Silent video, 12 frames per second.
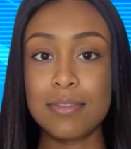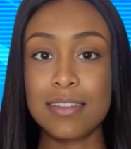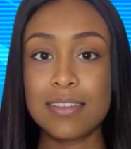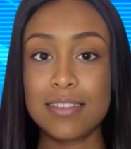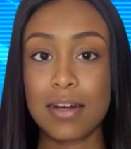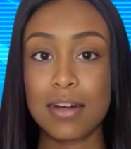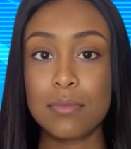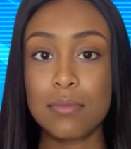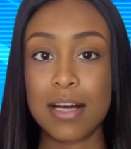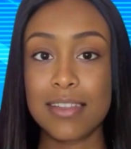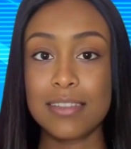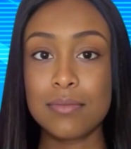a stark
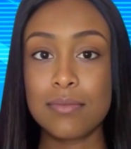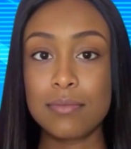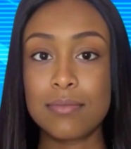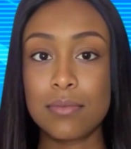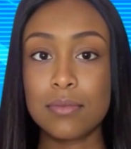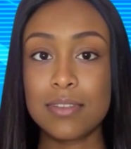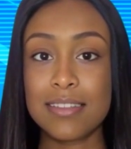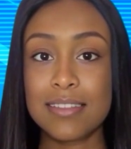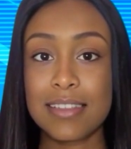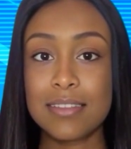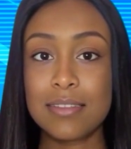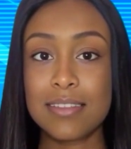rise from
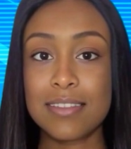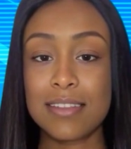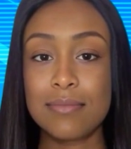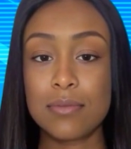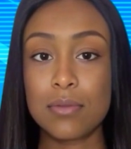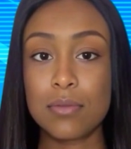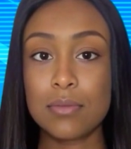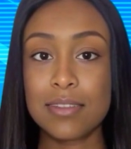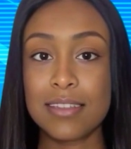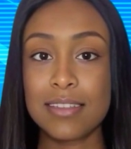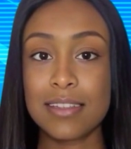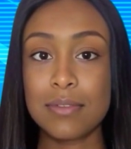46%
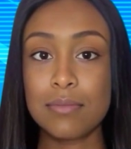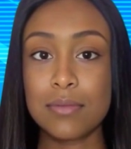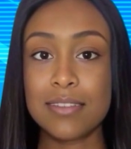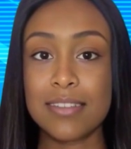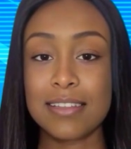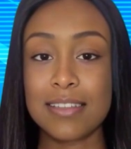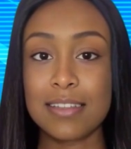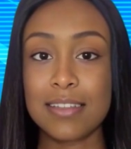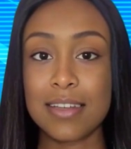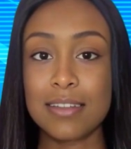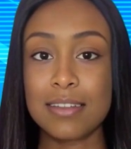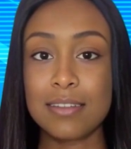recorded in the preceding
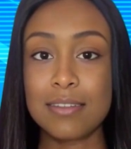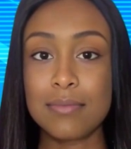year,